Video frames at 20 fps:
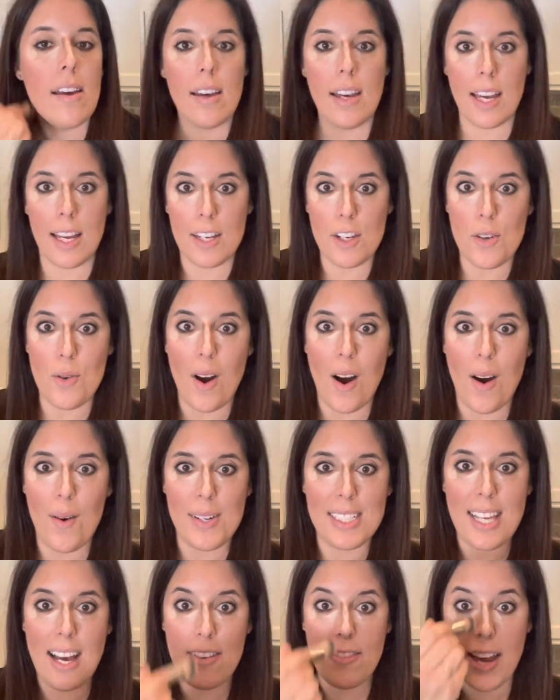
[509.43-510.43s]
and you
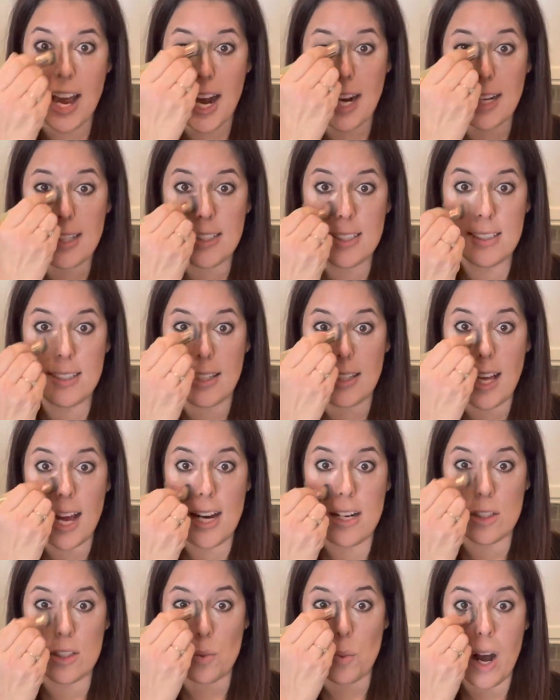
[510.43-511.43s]
always have access to
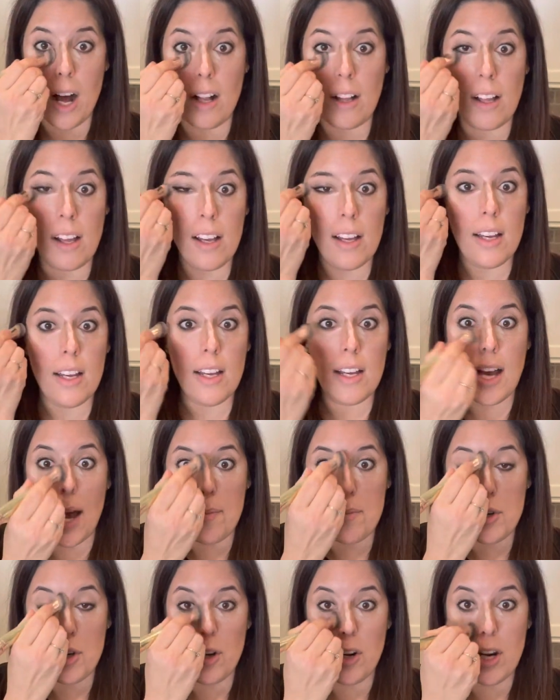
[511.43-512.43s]
that as well.
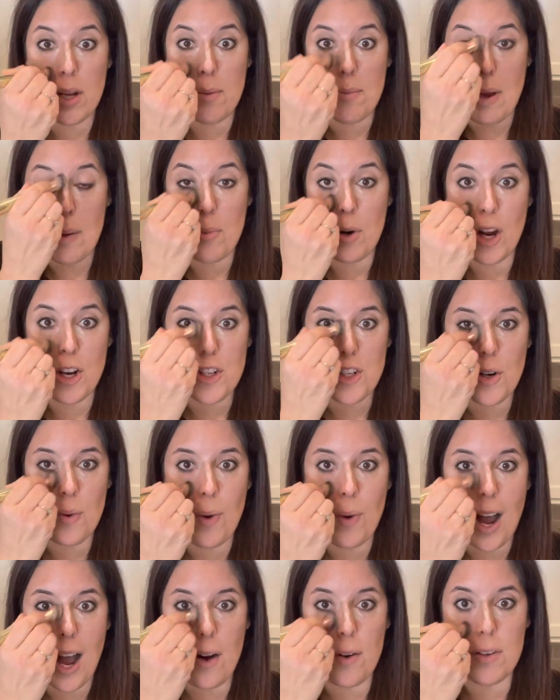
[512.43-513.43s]
I'm turning my brush
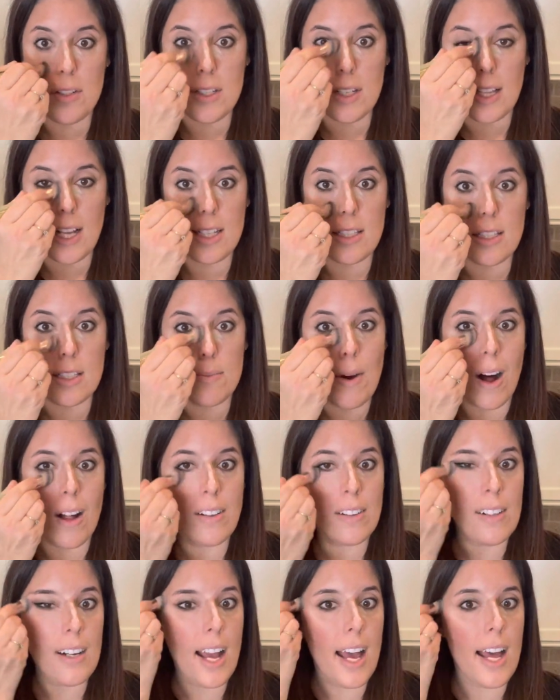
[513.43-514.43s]
around to that
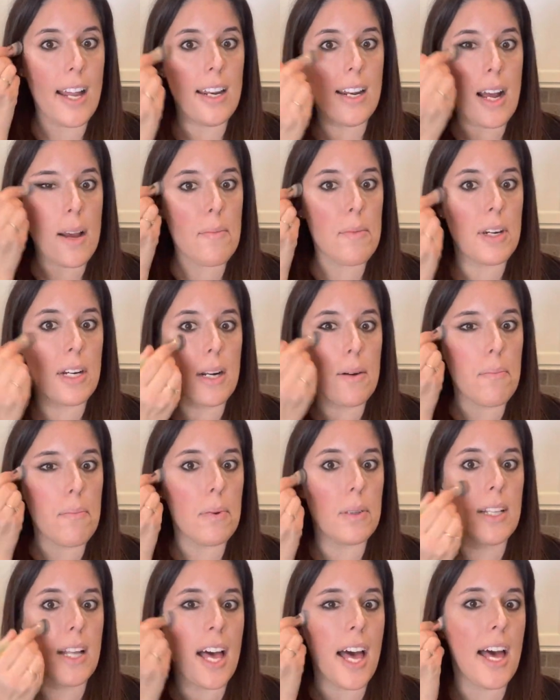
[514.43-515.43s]
smaller end, and I'm gonna
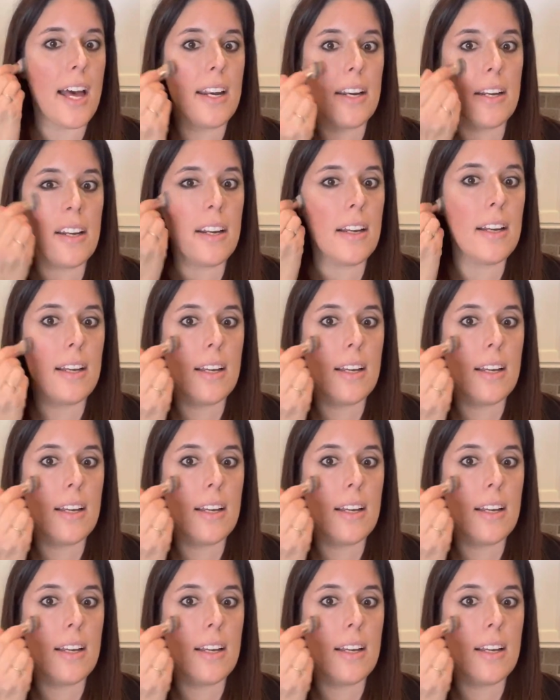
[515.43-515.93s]
blend